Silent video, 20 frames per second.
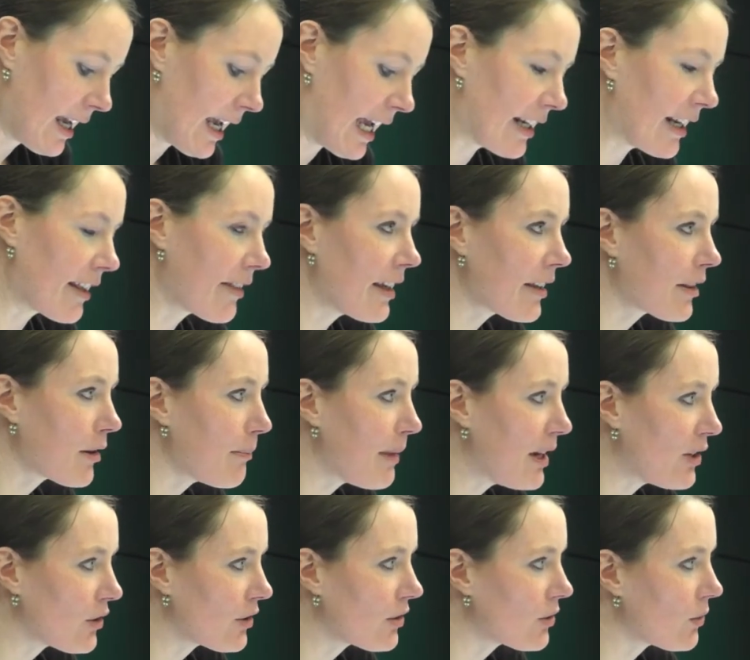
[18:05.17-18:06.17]
And I think the
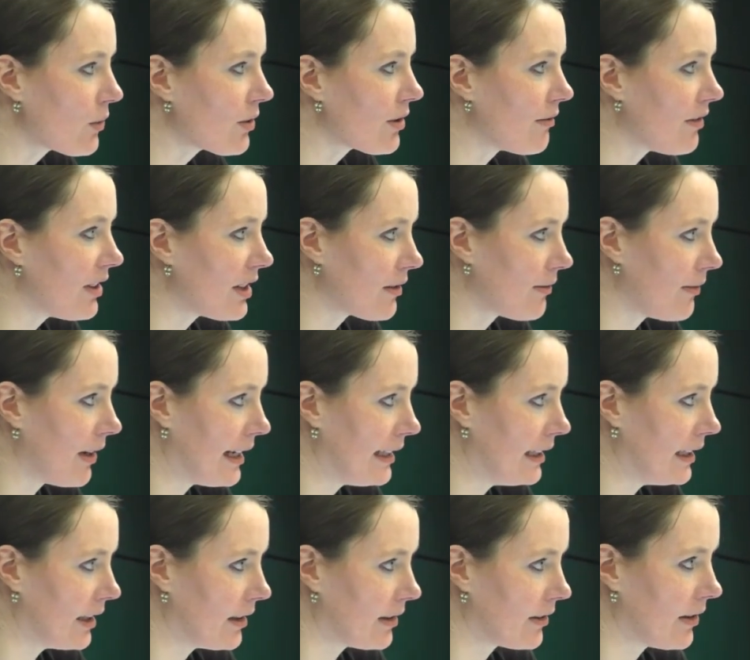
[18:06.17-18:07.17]
major source of this
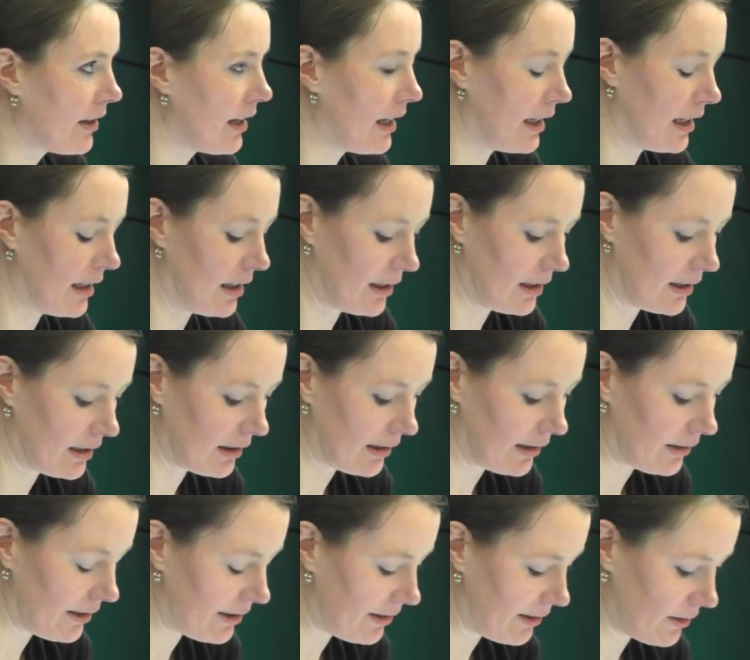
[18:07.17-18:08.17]
failure,
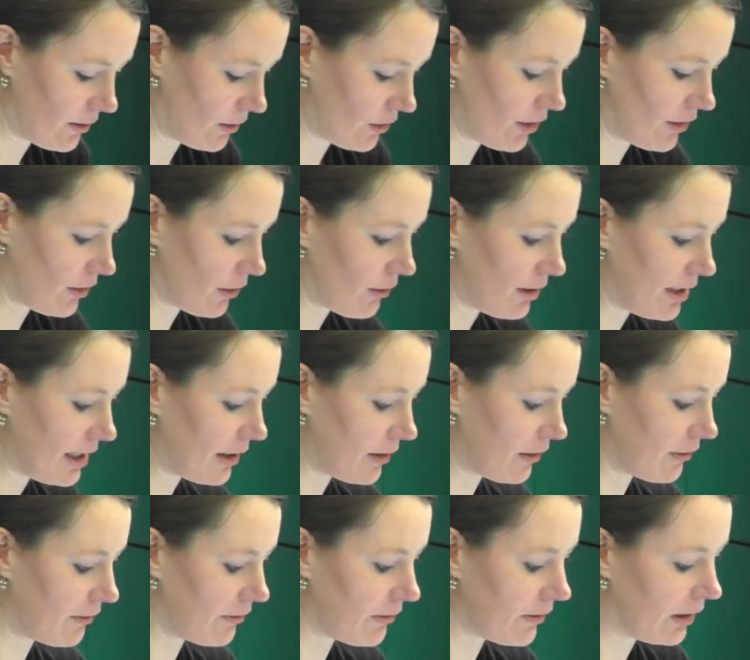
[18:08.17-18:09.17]
and this is not just a
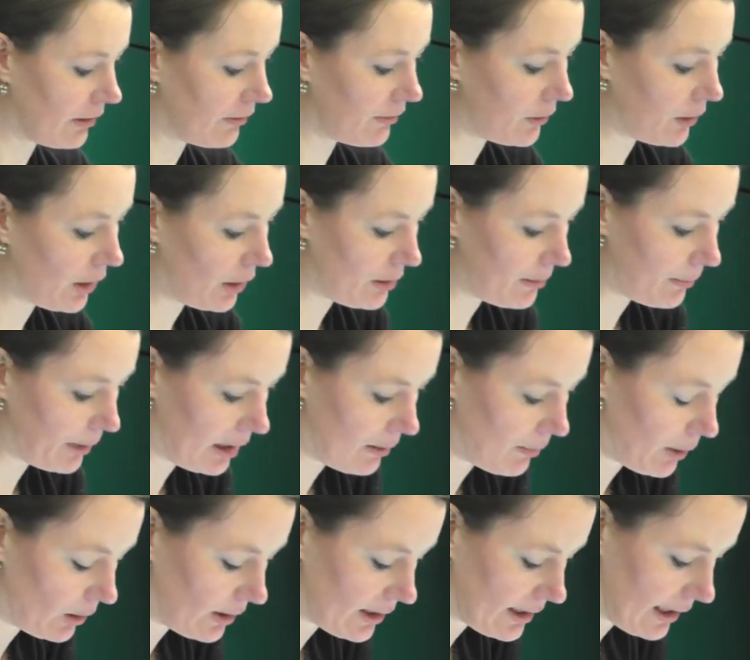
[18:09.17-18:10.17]
critique of Foucauldian
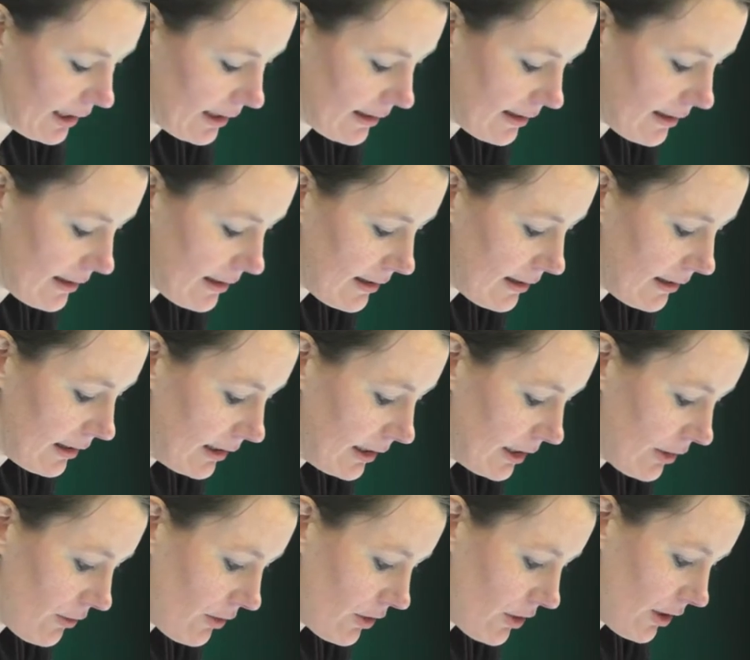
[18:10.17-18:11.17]
biopolitics
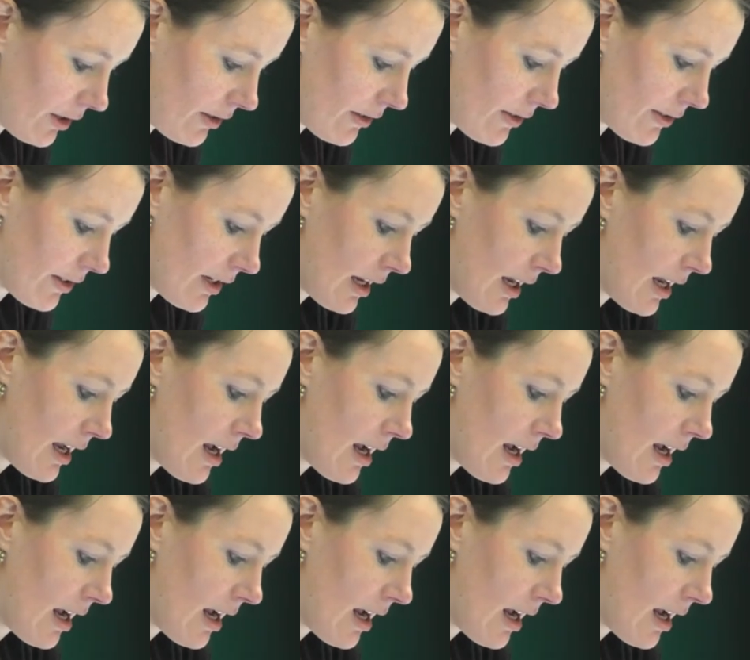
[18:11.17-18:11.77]
literatures,